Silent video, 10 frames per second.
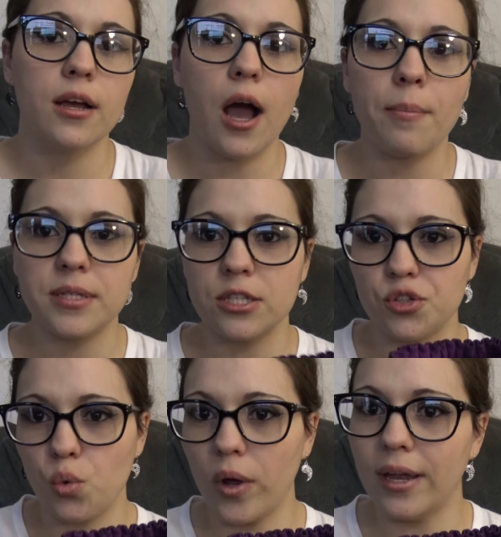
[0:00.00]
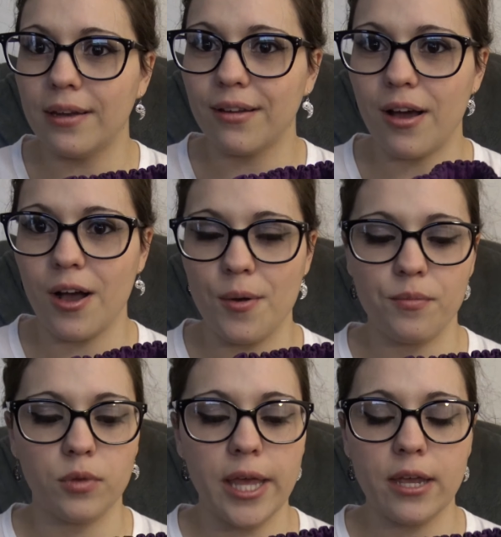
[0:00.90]
opposite twin
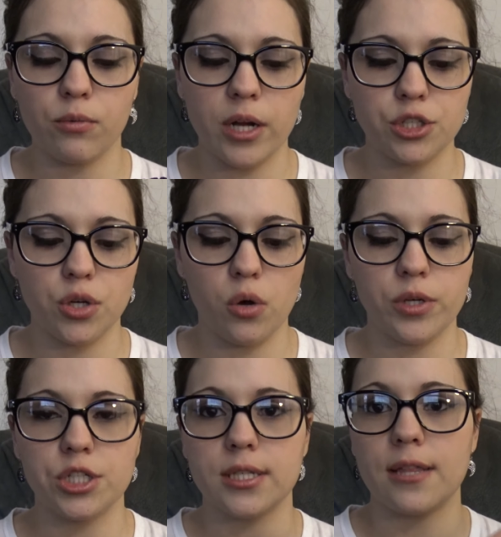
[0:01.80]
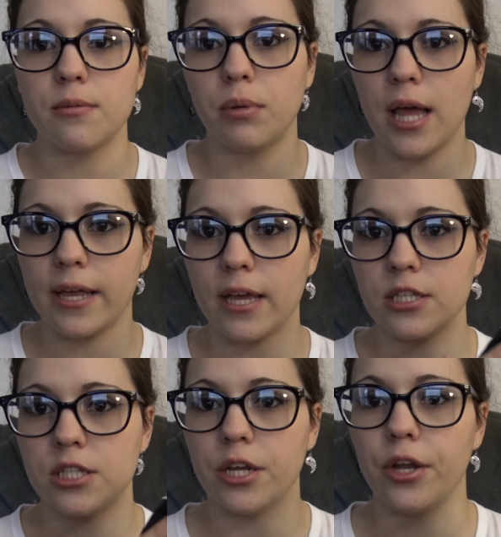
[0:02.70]
um, Lake Retro which has got the black
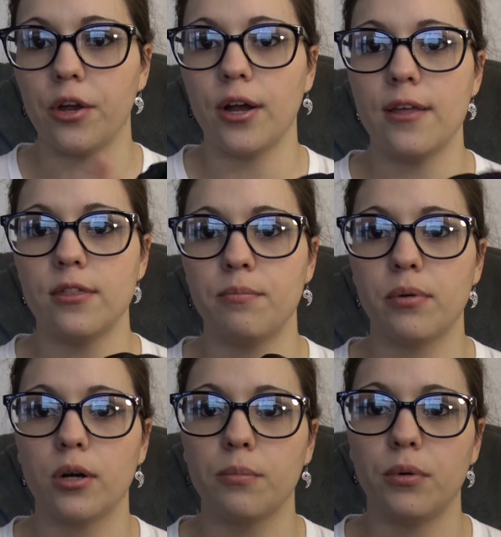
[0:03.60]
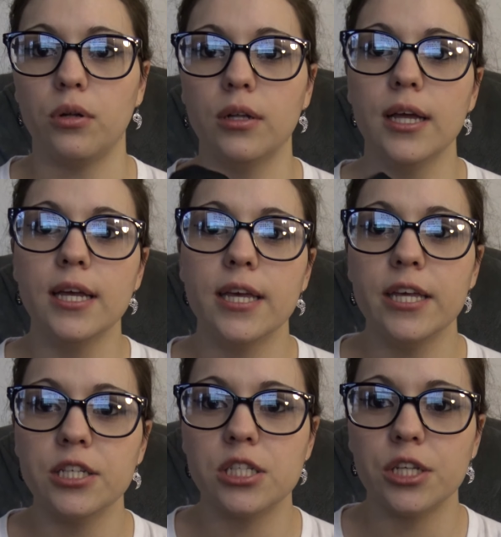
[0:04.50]
exterior and the purple
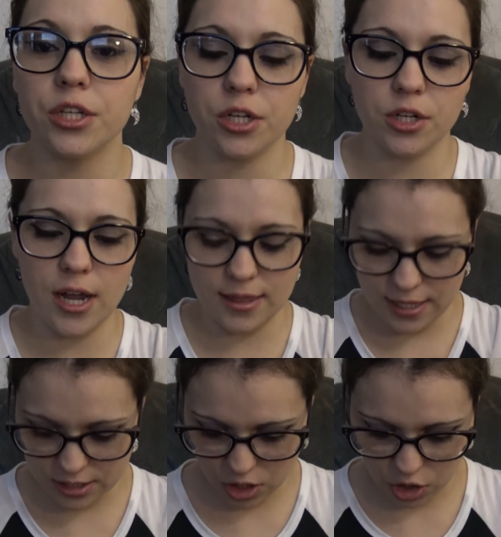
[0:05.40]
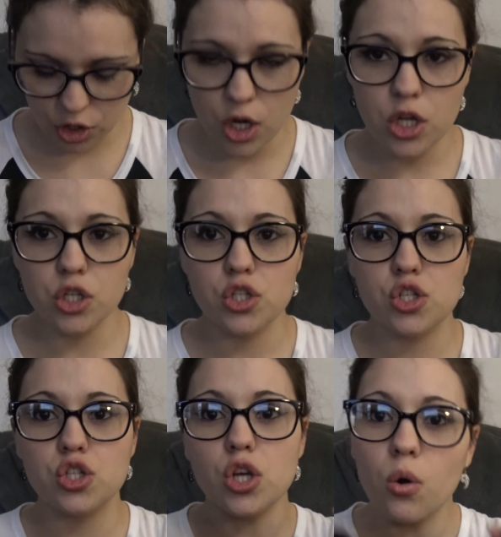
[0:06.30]
interior and these are
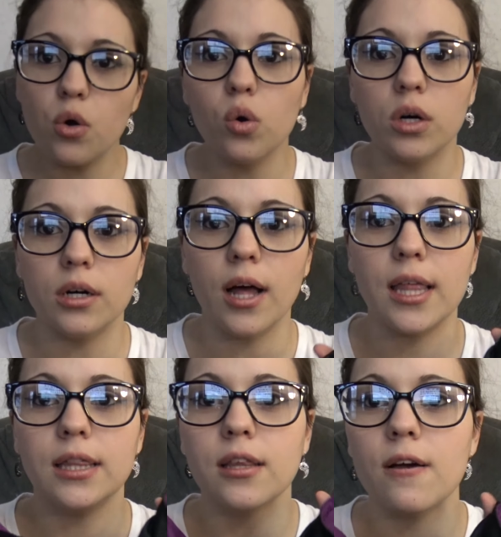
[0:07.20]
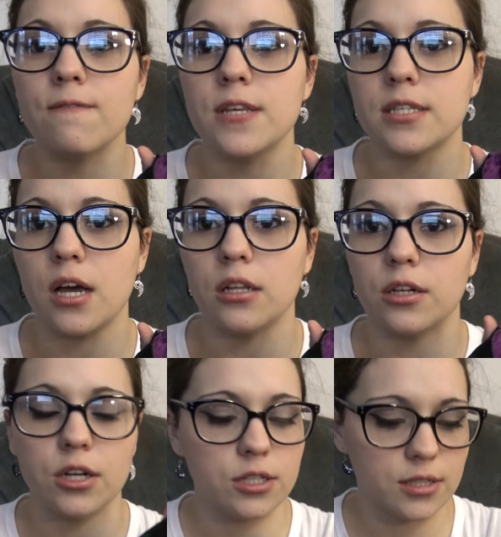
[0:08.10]
so cool. I love these
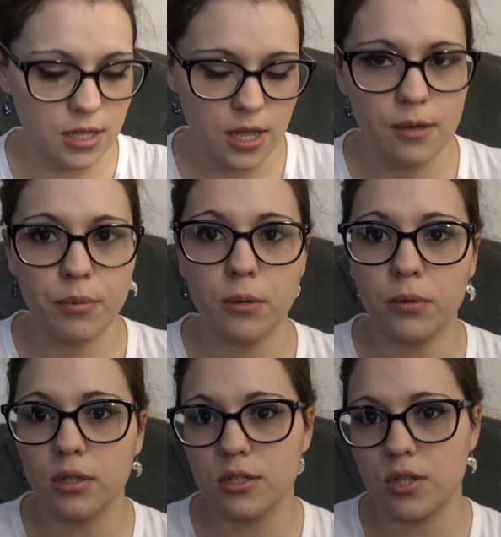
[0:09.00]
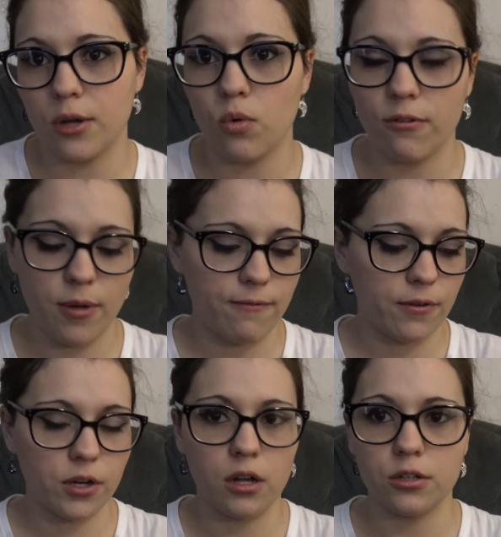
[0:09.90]
colors. Purple is like one of my
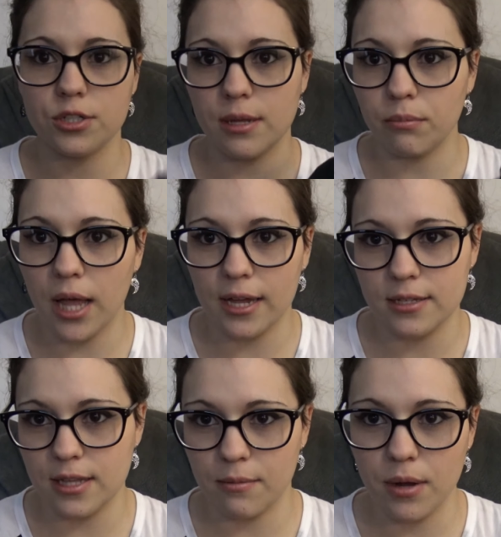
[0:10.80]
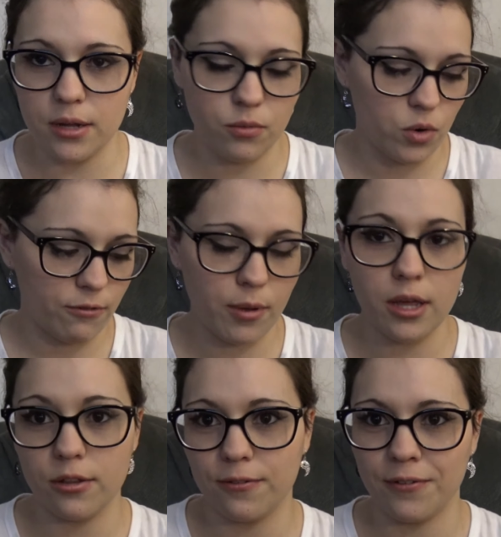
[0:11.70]
favorite colors and black is like my one of my
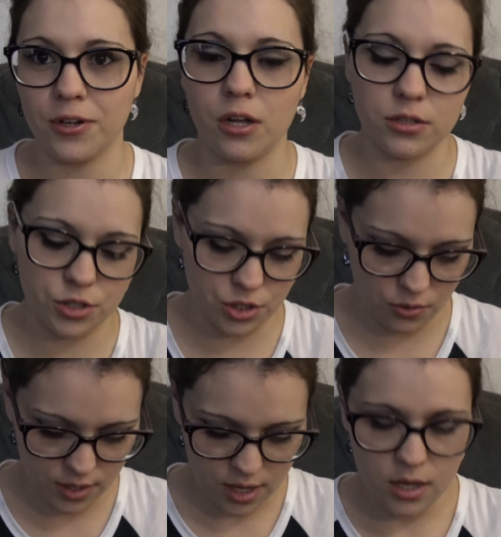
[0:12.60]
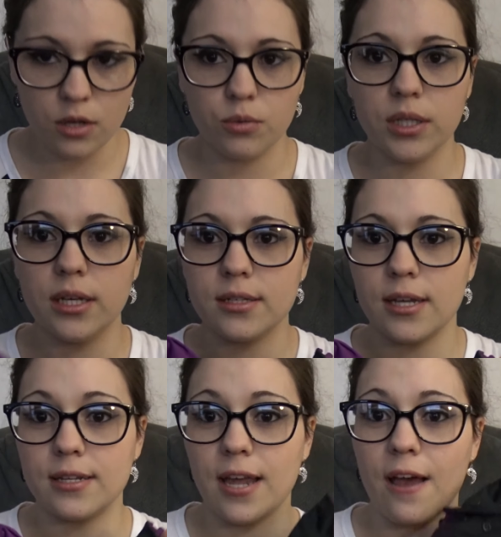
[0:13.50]
other favorite colors. So Really
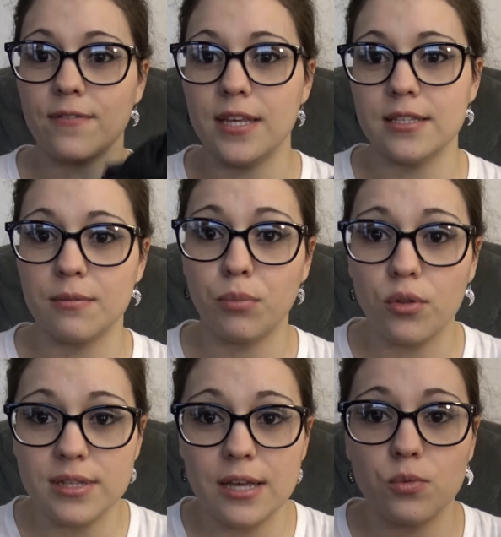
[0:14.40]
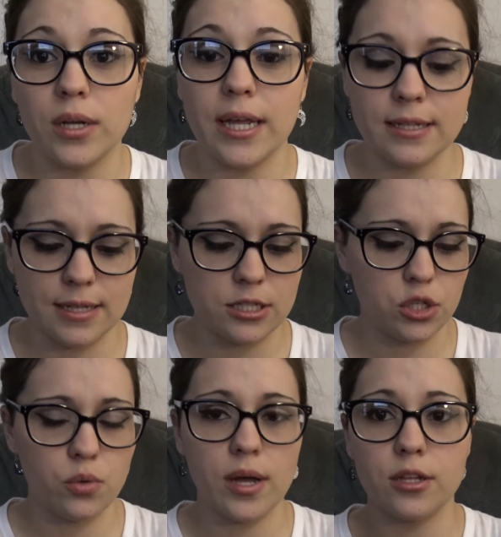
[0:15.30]
excited to have these in both size 1 and size
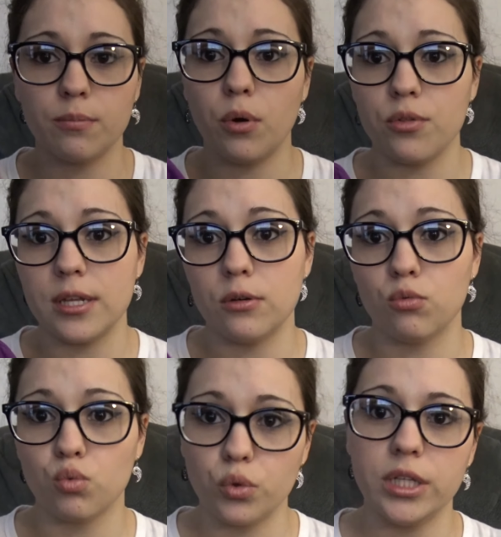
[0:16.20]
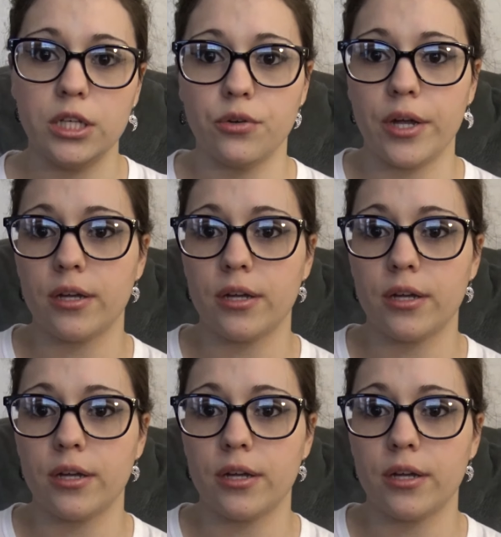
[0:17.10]
2 and they're both in really great